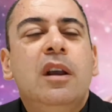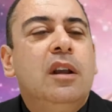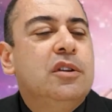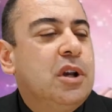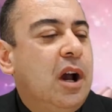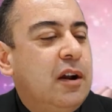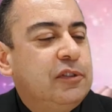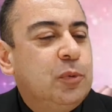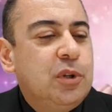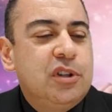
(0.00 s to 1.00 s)
So
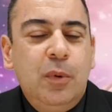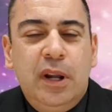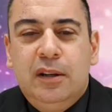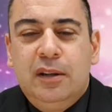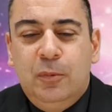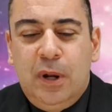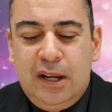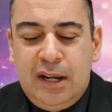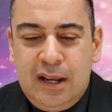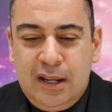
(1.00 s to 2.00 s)
afterwards I went and
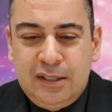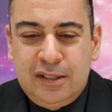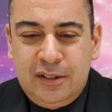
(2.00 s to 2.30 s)
asked